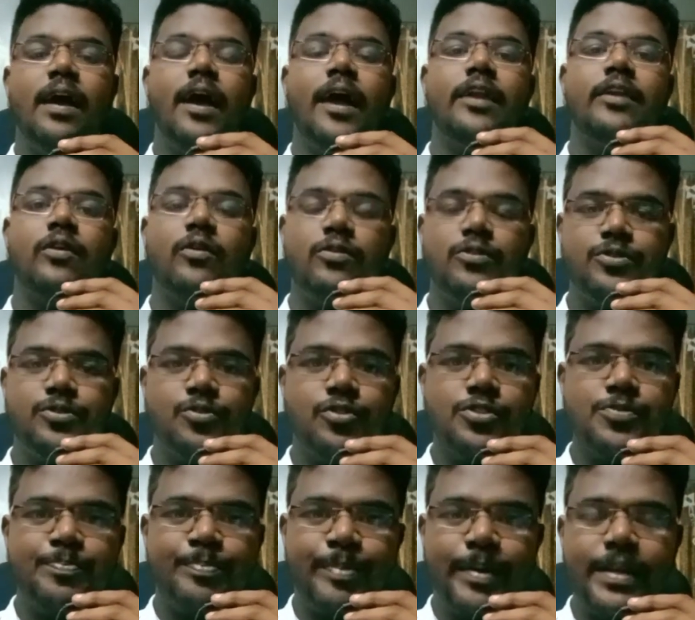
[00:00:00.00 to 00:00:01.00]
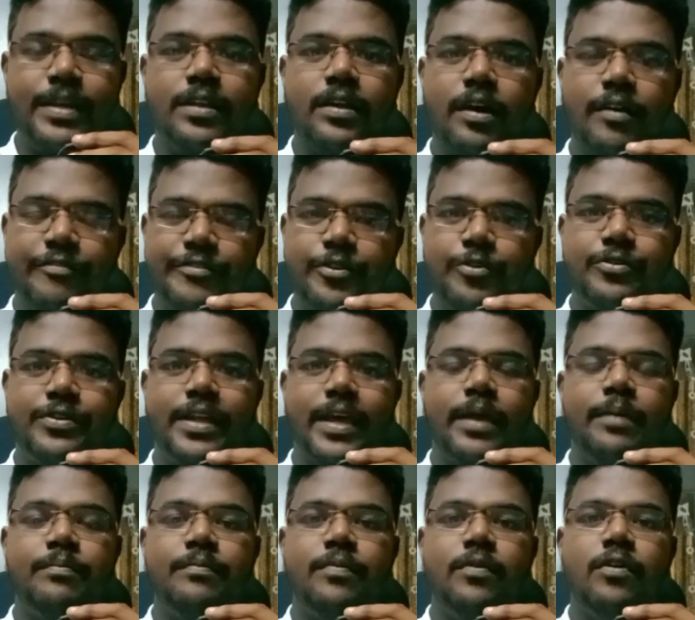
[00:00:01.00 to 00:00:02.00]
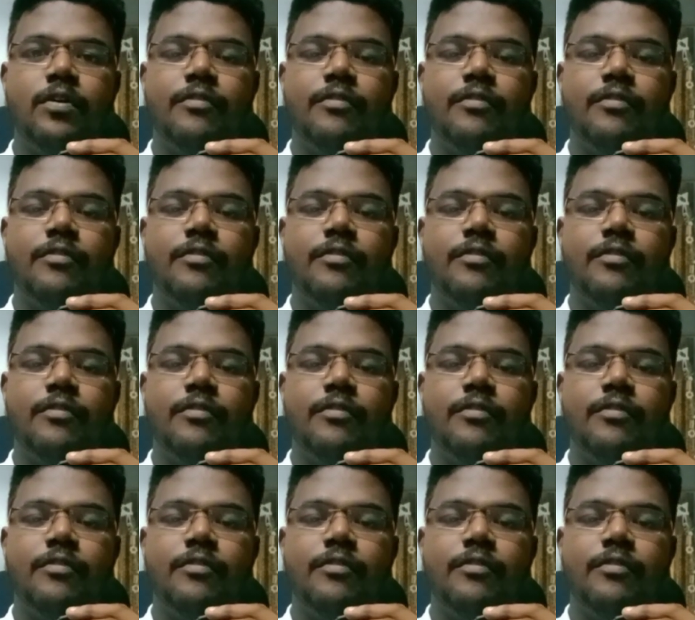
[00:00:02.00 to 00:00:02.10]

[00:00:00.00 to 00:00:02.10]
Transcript: and also spend a few time